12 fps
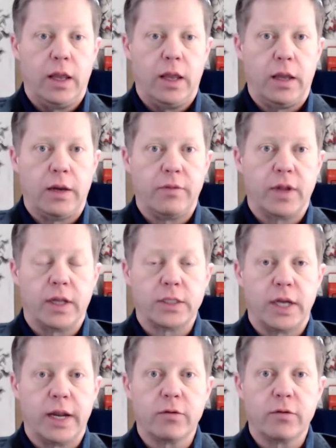and even a lot of
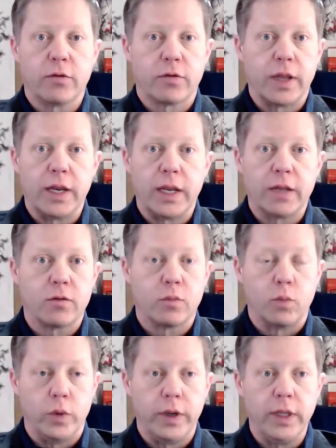Gen Xers that it's
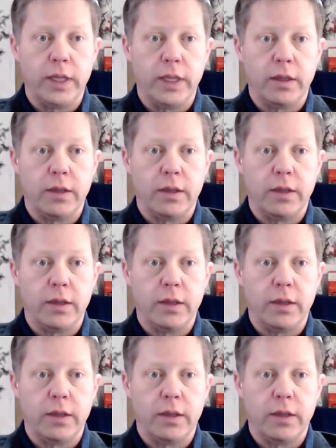oh, really, yeah.